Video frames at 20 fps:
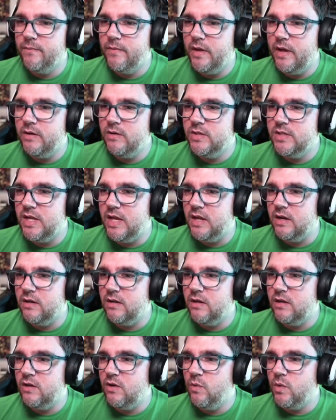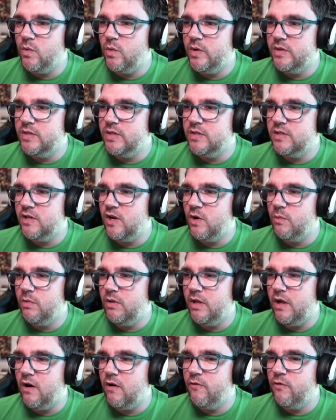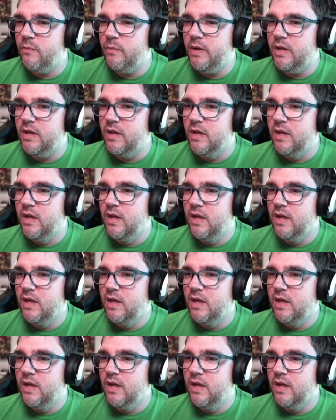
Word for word: I understand. Uh, your request is terribly hard for me.